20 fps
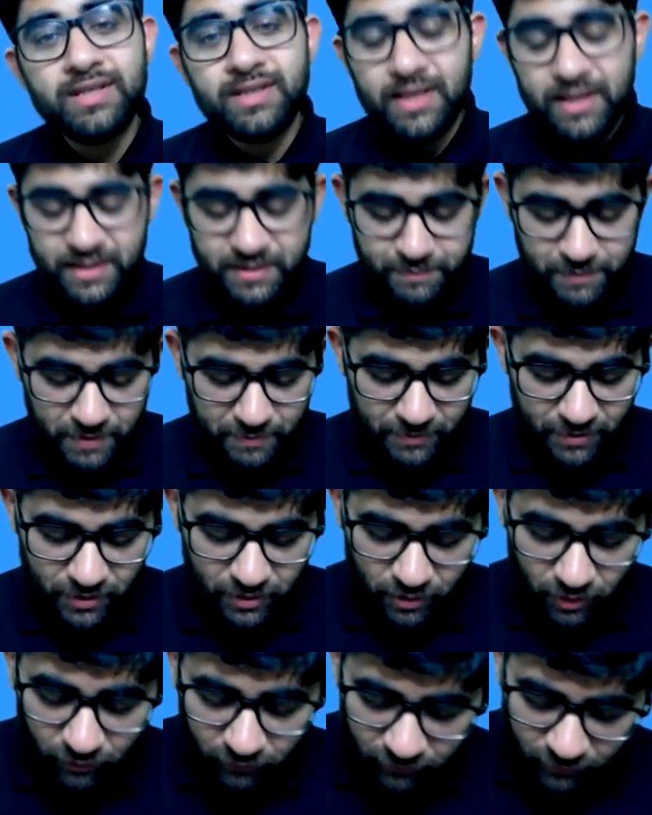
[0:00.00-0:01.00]
is payment
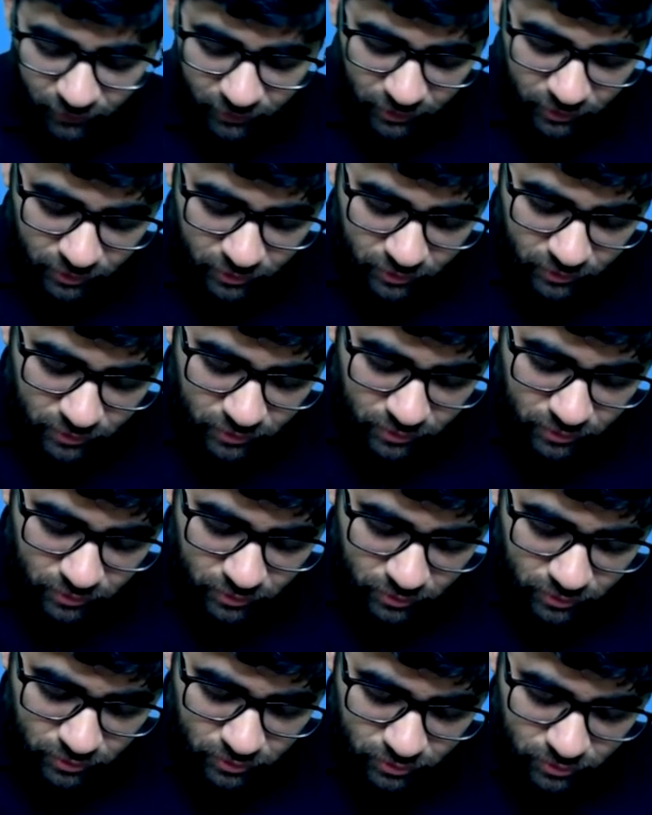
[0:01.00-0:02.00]
of
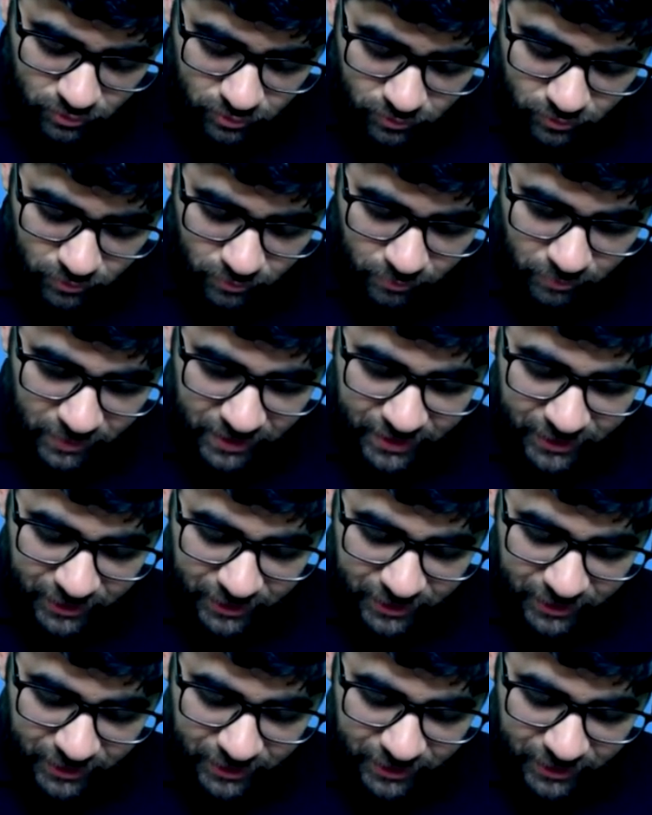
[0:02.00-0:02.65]
money